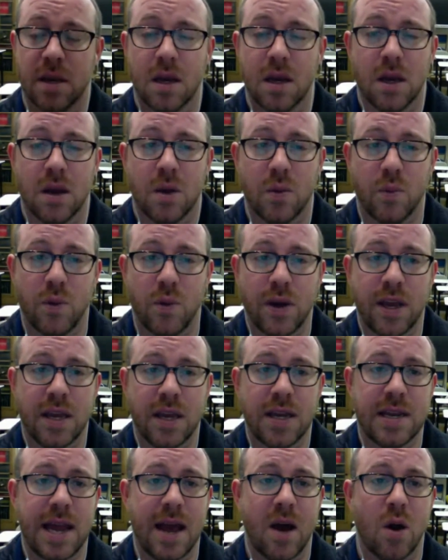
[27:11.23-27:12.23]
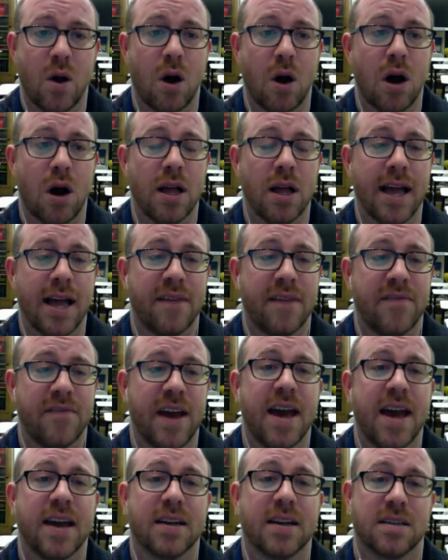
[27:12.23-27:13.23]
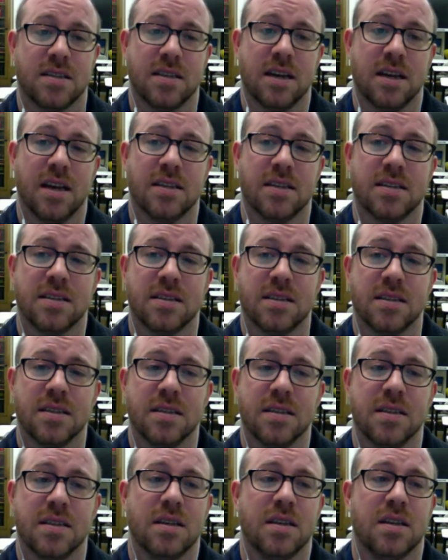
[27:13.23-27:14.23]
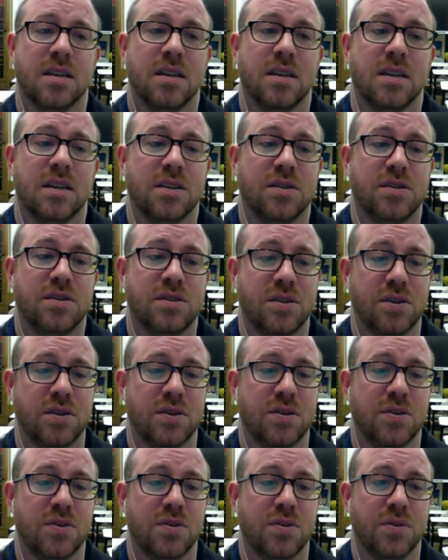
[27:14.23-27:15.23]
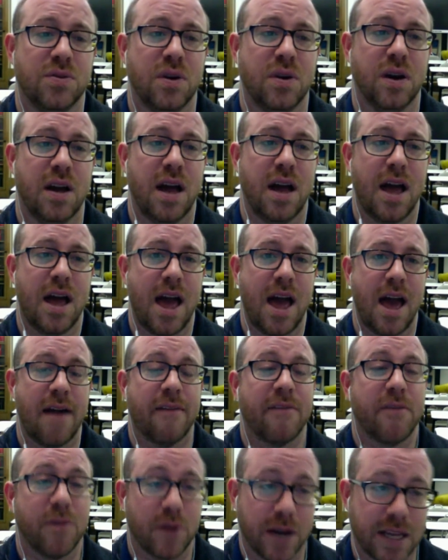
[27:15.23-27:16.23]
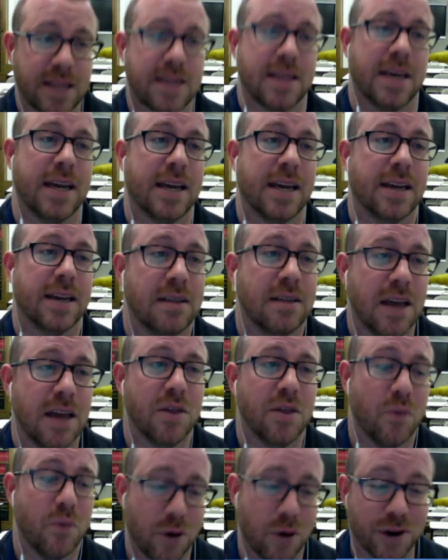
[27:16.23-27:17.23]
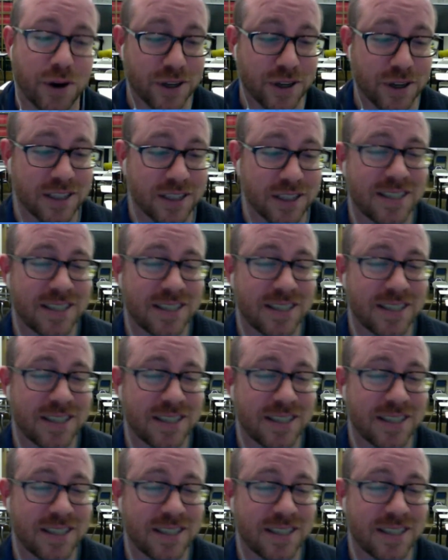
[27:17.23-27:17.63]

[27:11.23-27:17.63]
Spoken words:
we now all have access to everything in the world.